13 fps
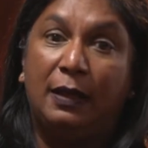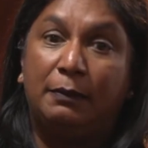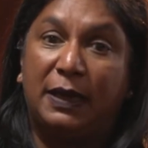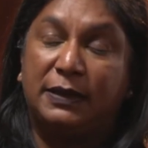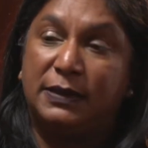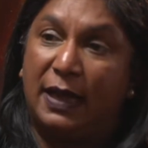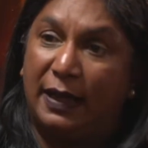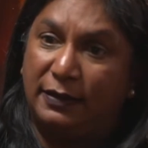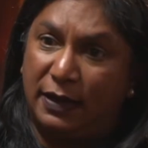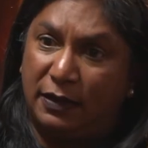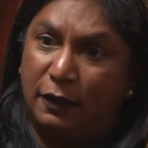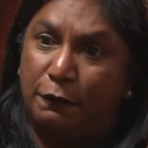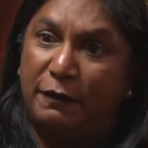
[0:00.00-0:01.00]
But I
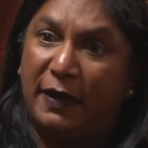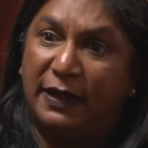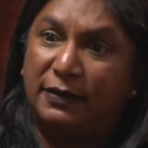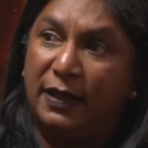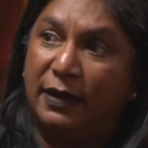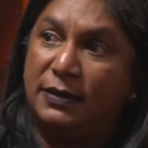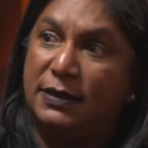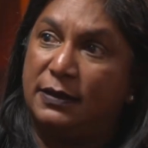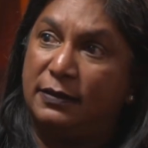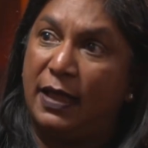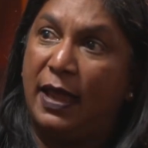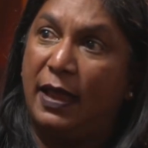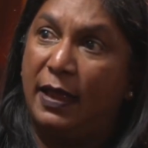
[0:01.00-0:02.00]
think the fact that
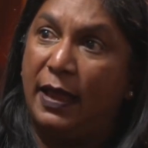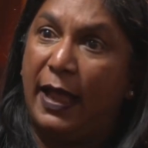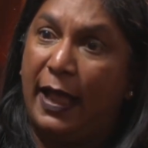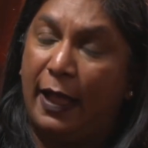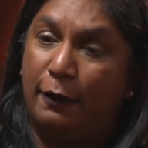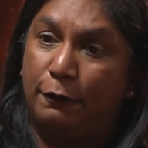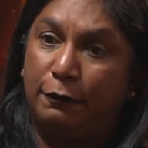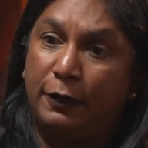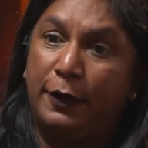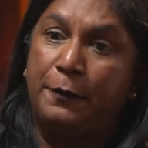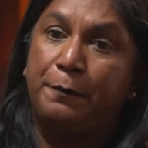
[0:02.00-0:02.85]
they have